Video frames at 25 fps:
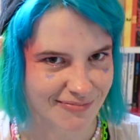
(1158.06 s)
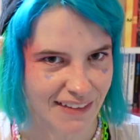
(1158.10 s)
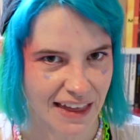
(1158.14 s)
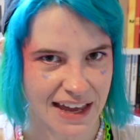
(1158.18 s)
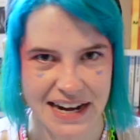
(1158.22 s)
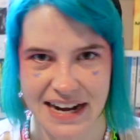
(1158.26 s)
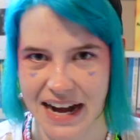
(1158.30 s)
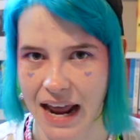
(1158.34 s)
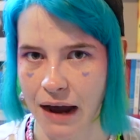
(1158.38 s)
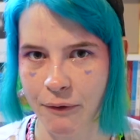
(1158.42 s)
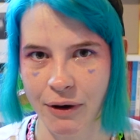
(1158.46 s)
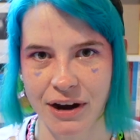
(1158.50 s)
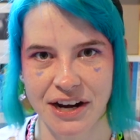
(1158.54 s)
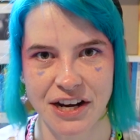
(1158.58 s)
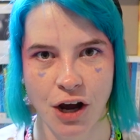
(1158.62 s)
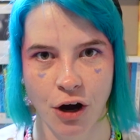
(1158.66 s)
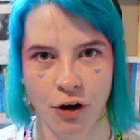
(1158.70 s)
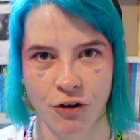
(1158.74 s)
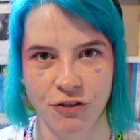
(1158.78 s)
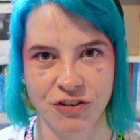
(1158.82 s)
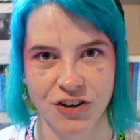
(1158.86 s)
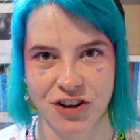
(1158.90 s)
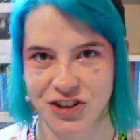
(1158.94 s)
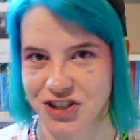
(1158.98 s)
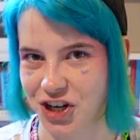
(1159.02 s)
And now I know
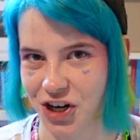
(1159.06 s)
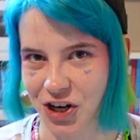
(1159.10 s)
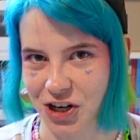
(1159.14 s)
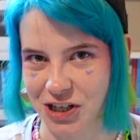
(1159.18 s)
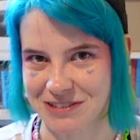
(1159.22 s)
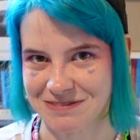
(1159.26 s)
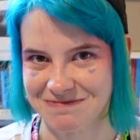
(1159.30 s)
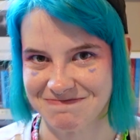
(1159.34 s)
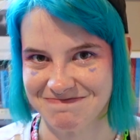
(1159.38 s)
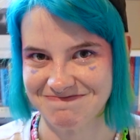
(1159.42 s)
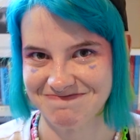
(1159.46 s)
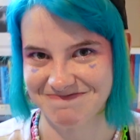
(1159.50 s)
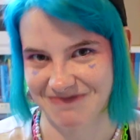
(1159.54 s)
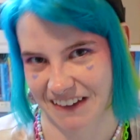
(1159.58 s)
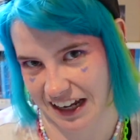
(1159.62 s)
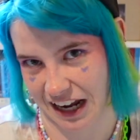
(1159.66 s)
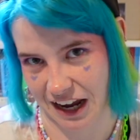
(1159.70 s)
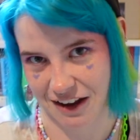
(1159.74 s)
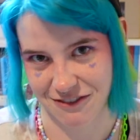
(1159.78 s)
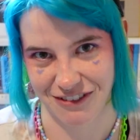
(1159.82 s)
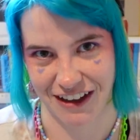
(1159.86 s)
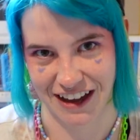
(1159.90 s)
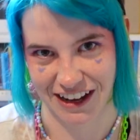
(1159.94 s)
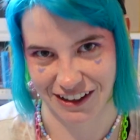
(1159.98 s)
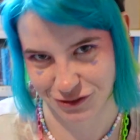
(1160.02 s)
for sure. Like,
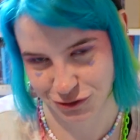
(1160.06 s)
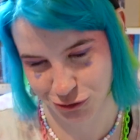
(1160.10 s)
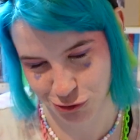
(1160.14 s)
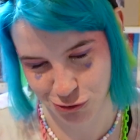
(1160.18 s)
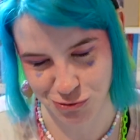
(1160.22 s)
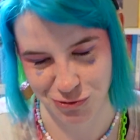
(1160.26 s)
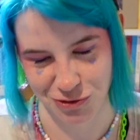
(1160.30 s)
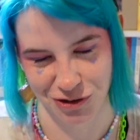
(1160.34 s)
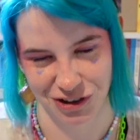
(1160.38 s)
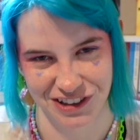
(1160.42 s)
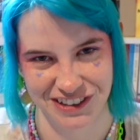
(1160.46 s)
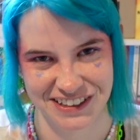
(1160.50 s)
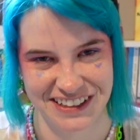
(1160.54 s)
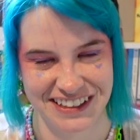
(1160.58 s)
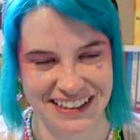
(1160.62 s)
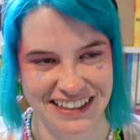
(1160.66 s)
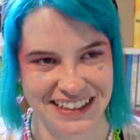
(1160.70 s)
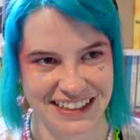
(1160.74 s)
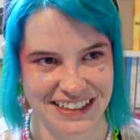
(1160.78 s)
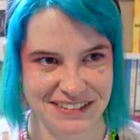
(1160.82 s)
I failed. Cool.